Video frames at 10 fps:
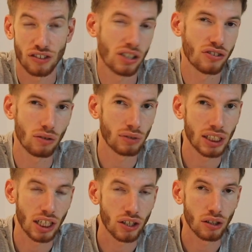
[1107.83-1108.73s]
So there's not
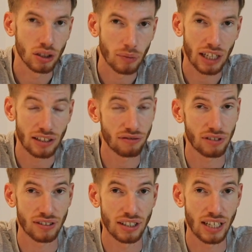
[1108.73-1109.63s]
really a huge amount of
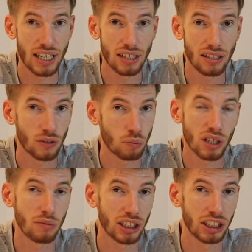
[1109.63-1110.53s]
difference at Deakin. It's
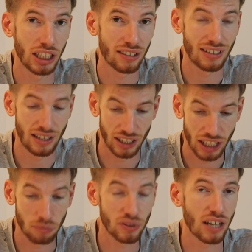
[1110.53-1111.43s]
pretty much just the
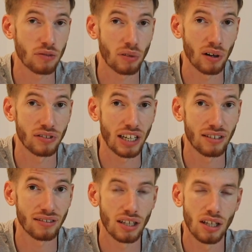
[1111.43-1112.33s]
Gemsas
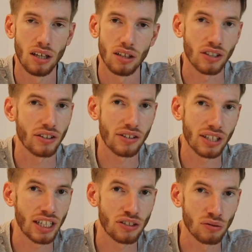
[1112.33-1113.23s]
process. The only
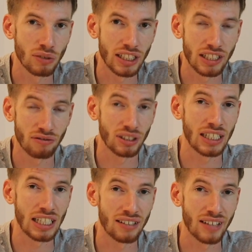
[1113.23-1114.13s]
thing they do really
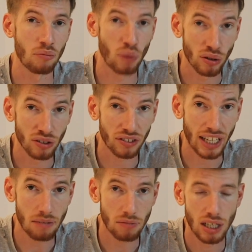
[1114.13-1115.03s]
differently is their bonus
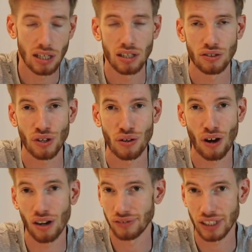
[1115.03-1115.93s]
scheme. So
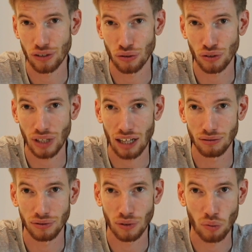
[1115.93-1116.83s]
hopefully this was all
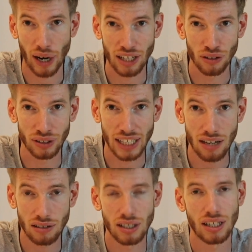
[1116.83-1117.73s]
helpful to break it all
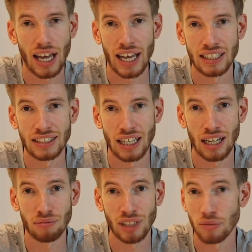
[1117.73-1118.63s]
down. And
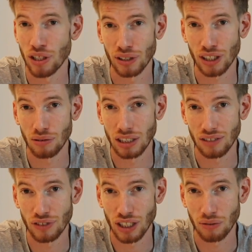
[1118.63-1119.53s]
let me know in the comments
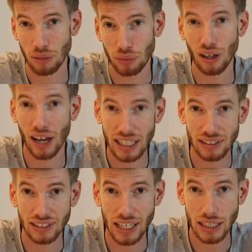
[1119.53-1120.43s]
if you're going to be applying
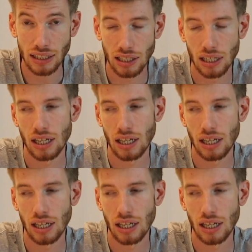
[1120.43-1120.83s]
to Deakin.